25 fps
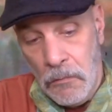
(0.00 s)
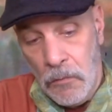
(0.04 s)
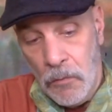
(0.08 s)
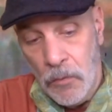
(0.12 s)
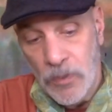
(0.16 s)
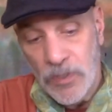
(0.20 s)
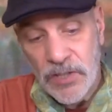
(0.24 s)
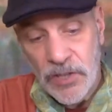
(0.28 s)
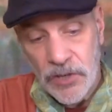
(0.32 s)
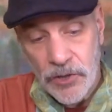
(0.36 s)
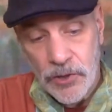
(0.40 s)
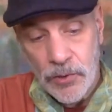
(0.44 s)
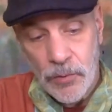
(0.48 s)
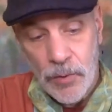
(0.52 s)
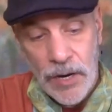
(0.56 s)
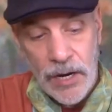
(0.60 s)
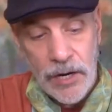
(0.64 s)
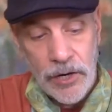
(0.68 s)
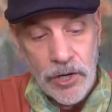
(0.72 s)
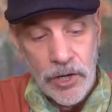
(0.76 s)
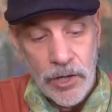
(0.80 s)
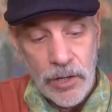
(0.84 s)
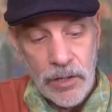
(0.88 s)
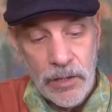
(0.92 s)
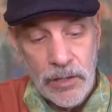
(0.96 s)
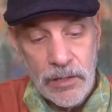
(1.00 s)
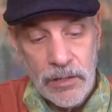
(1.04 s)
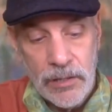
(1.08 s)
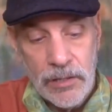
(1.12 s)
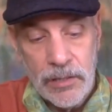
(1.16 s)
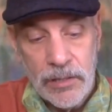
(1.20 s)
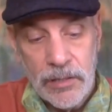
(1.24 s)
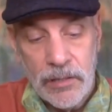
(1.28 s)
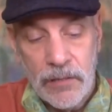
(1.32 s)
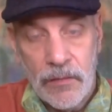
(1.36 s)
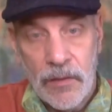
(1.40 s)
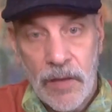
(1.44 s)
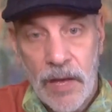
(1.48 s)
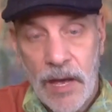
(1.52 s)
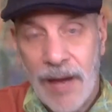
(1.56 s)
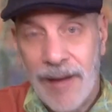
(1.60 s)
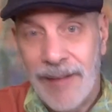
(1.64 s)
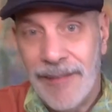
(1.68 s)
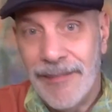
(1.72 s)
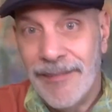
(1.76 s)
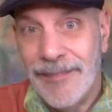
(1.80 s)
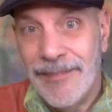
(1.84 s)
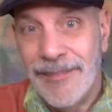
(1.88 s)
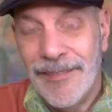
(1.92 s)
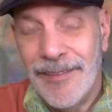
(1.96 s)
or situations that
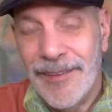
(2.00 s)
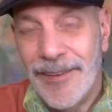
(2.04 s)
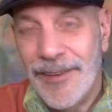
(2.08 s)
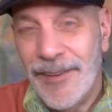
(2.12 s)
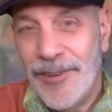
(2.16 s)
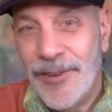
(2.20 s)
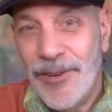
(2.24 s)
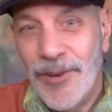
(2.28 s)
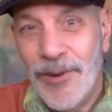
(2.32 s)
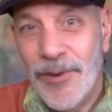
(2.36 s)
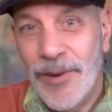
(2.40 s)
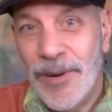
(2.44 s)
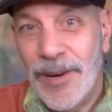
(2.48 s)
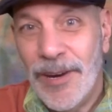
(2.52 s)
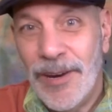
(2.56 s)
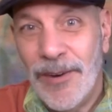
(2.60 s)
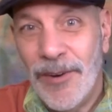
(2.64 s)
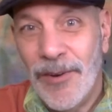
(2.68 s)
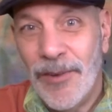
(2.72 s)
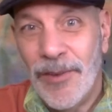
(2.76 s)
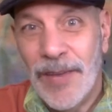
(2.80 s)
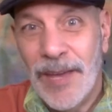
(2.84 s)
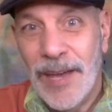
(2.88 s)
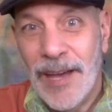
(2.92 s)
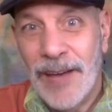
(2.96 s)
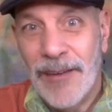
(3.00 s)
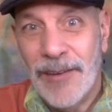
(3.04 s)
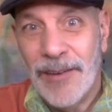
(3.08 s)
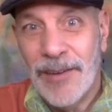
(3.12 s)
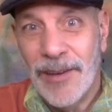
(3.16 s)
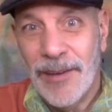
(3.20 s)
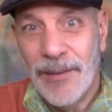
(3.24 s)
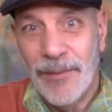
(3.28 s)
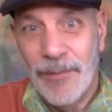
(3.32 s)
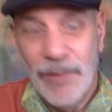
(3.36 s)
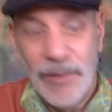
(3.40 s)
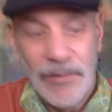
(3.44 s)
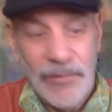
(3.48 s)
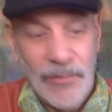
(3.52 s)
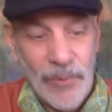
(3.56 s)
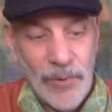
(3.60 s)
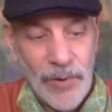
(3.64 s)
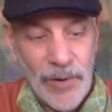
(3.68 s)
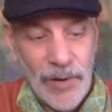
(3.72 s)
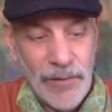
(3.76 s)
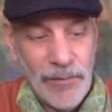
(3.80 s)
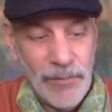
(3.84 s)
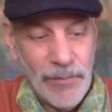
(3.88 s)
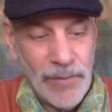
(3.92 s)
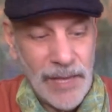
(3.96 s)
you already know the outcome before
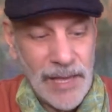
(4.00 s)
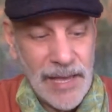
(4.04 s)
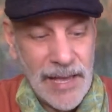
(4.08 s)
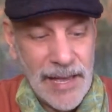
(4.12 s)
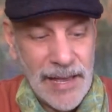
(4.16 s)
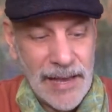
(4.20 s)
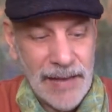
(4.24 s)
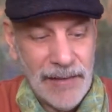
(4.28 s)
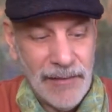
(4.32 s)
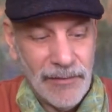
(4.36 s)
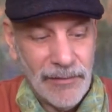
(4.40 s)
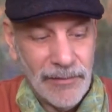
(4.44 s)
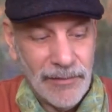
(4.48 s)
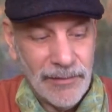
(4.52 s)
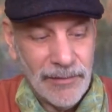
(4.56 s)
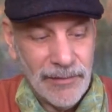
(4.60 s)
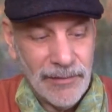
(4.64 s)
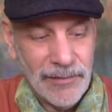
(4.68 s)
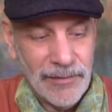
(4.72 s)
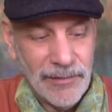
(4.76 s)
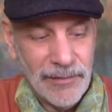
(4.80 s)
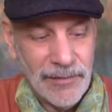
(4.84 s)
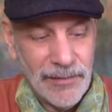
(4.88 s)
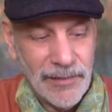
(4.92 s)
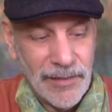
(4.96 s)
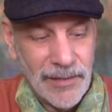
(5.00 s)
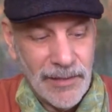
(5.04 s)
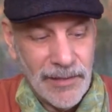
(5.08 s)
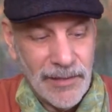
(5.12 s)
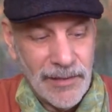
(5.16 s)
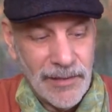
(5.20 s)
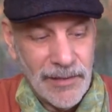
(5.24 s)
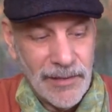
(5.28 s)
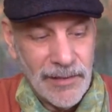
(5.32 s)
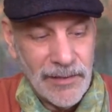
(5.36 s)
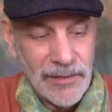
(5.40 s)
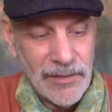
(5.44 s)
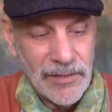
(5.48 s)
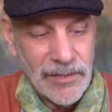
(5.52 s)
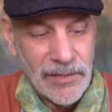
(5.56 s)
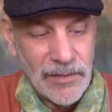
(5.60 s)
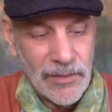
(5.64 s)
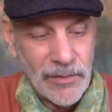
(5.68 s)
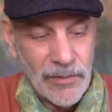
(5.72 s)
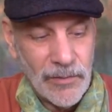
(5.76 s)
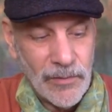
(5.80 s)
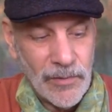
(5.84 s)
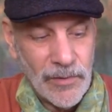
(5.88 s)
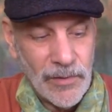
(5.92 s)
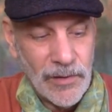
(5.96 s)
it even began.
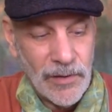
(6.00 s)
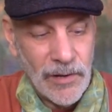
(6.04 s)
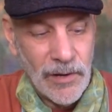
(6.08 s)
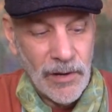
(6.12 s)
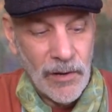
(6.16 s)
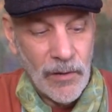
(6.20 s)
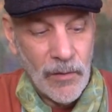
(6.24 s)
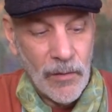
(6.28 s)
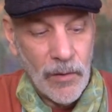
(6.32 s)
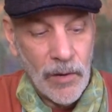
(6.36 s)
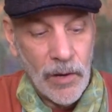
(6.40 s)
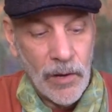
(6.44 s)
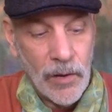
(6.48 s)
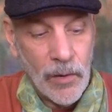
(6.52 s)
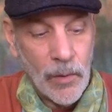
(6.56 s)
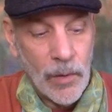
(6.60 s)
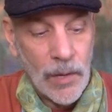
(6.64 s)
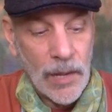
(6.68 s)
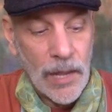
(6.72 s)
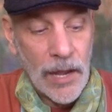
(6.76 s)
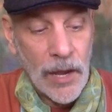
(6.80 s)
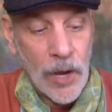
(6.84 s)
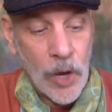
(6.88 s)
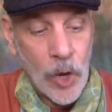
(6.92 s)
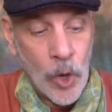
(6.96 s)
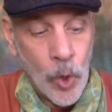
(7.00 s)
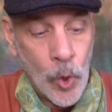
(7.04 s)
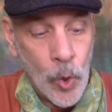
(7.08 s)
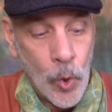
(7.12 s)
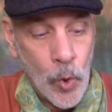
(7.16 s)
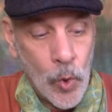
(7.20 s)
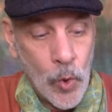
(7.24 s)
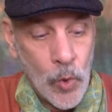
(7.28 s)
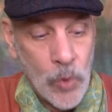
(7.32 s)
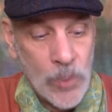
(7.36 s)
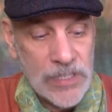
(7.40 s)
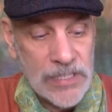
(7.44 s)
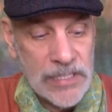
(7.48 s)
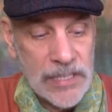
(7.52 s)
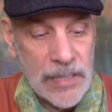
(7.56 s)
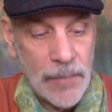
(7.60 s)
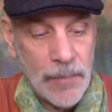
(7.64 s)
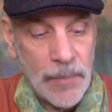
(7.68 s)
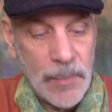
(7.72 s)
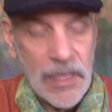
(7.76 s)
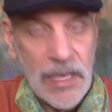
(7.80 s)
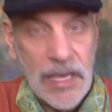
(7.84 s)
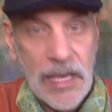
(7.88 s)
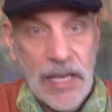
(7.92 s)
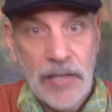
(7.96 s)
So, you know, I owe
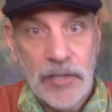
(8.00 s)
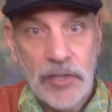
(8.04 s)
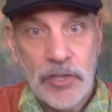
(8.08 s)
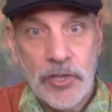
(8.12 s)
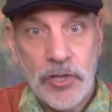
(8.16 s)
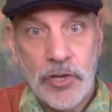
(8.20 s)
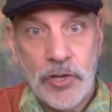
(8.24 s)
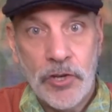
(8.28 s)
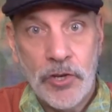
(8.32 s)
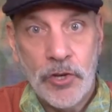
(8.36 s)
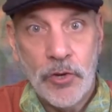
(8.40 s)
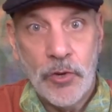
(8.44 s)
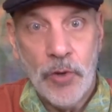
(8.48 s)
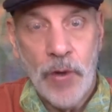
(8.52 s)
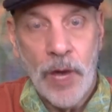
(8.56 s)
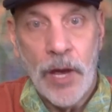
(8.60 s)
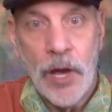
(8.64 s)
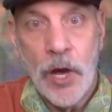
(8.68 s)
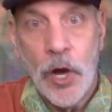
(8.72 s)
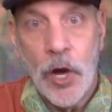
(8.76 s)
something to